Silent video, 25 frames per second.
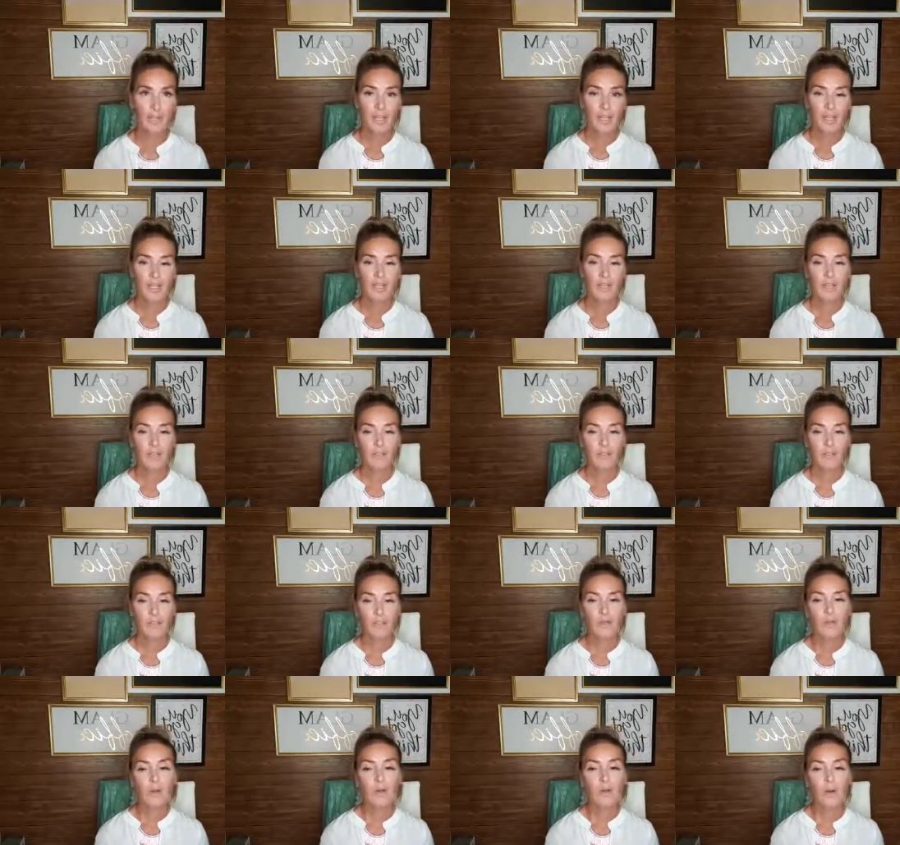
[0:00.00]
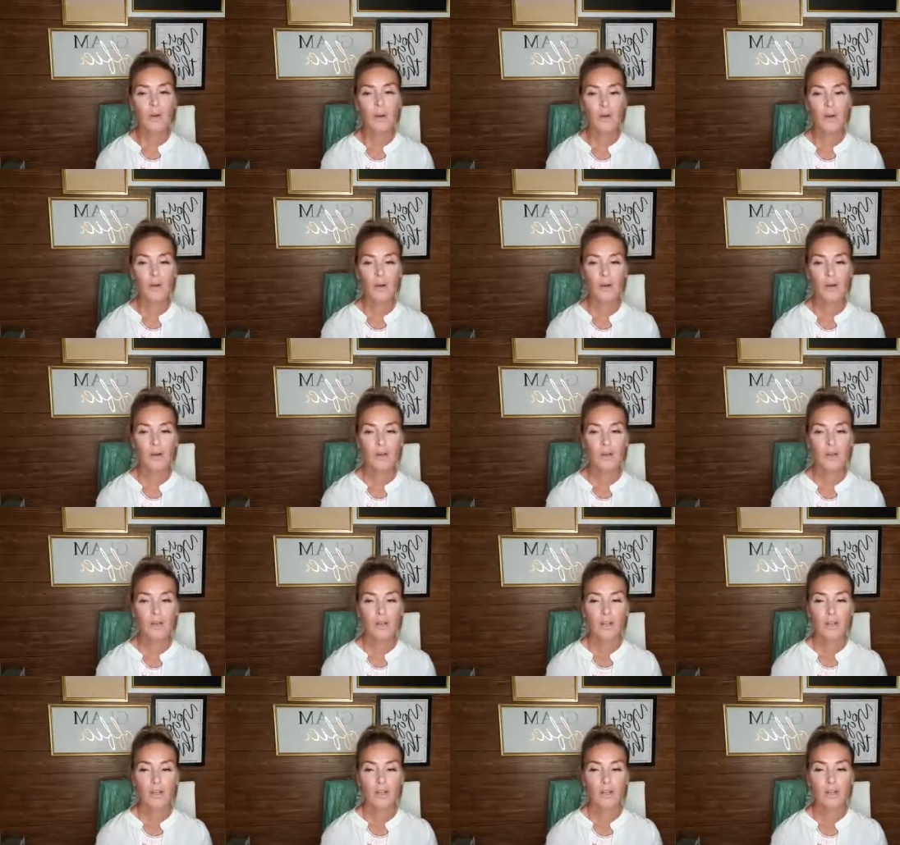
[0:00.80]
If you are,
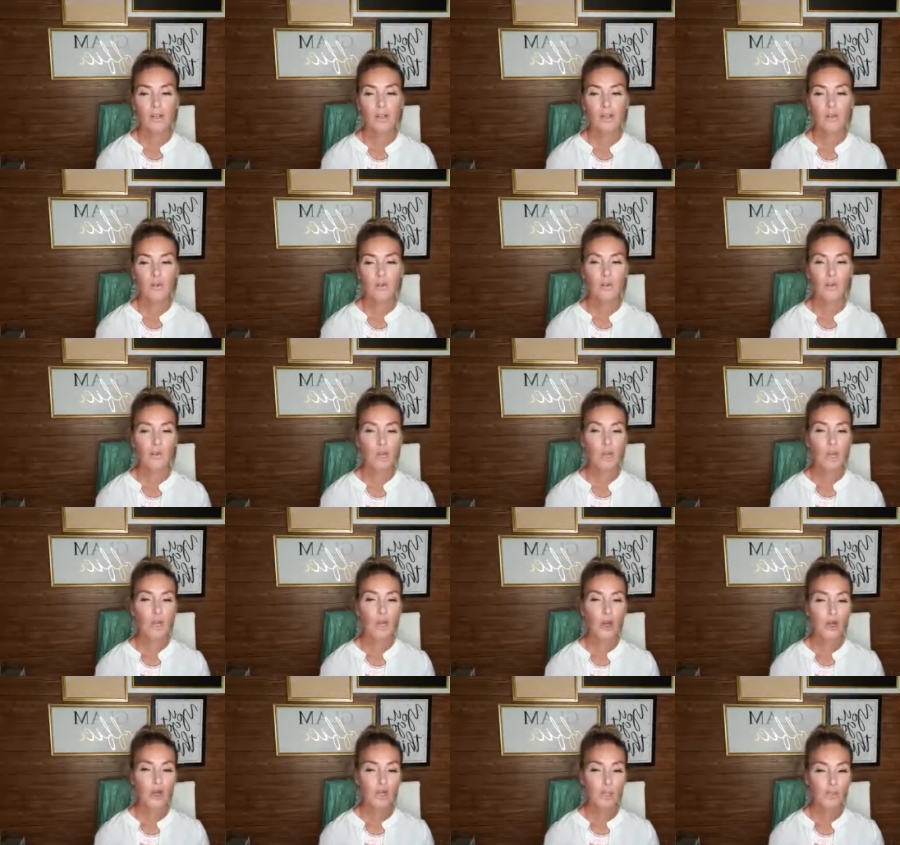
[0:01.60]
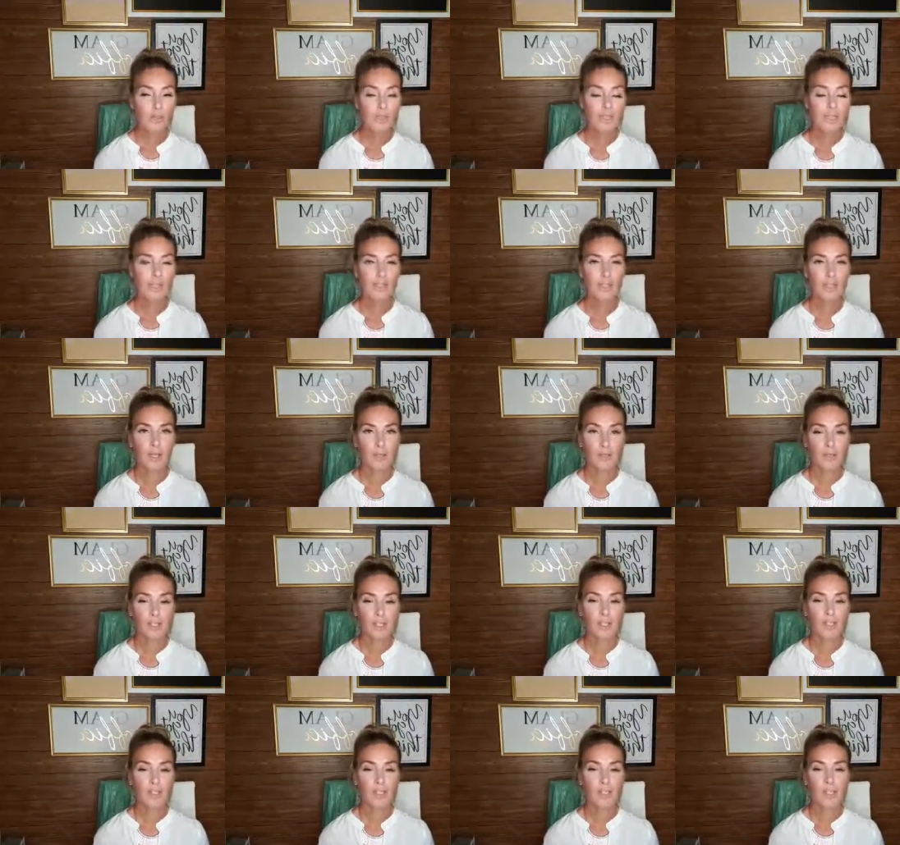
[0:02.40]
you need
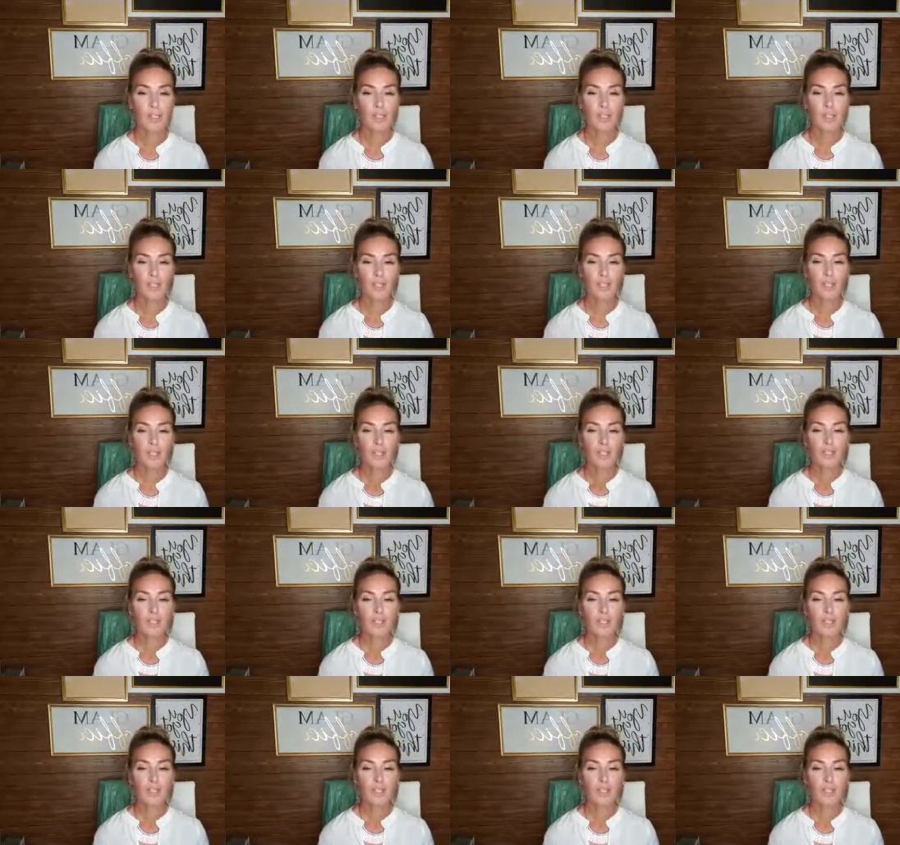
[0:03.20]
something different,